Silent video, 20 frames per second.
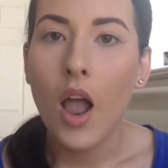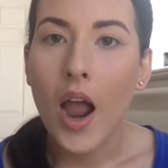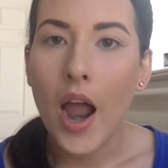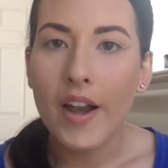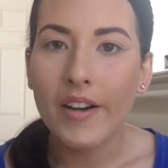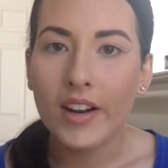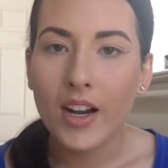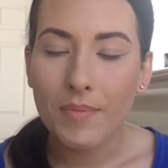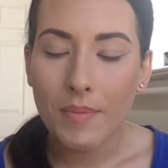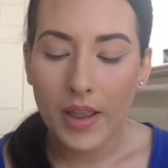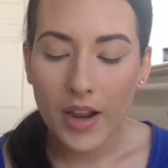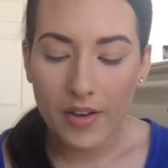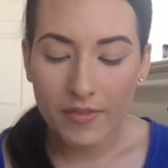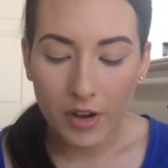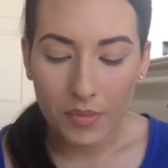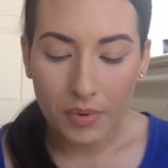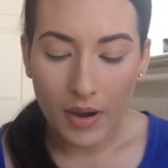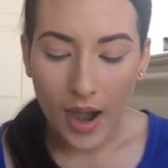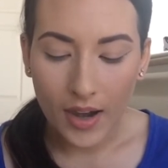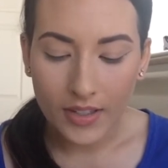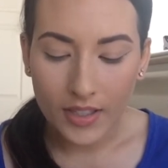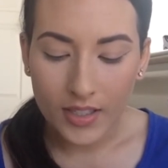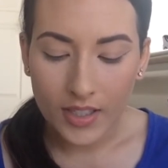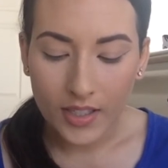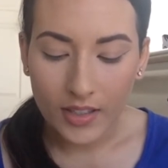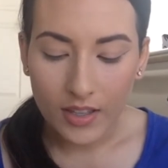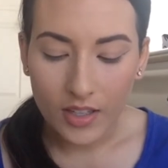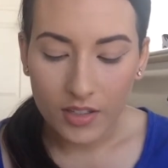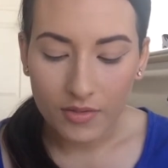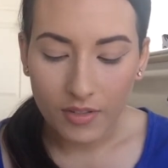I recommend if you're
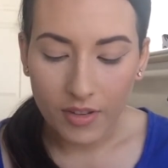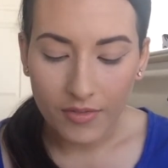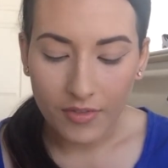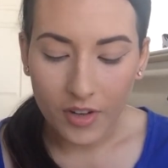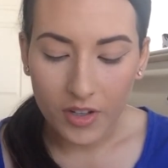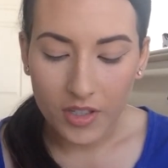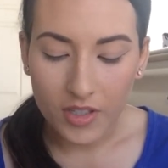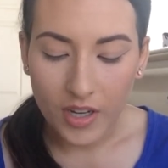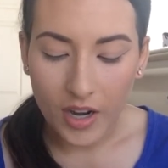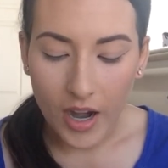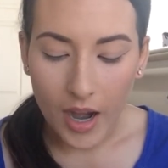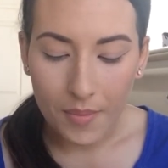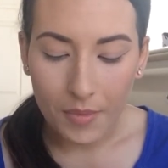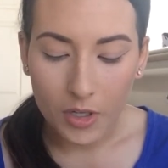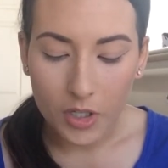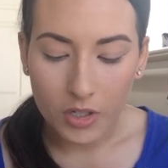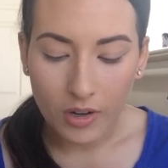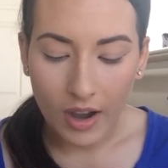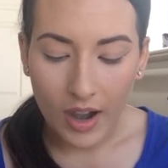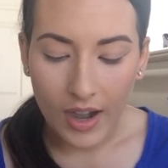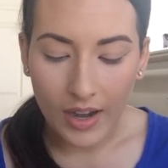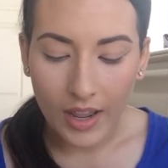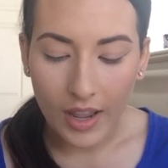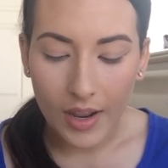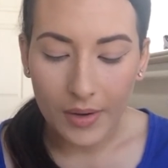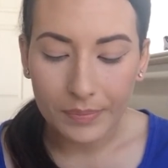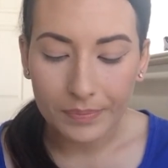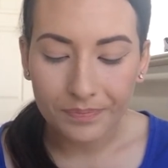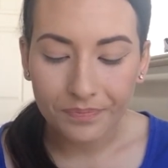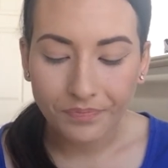practicing this for the first time or trying
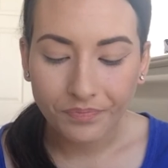it,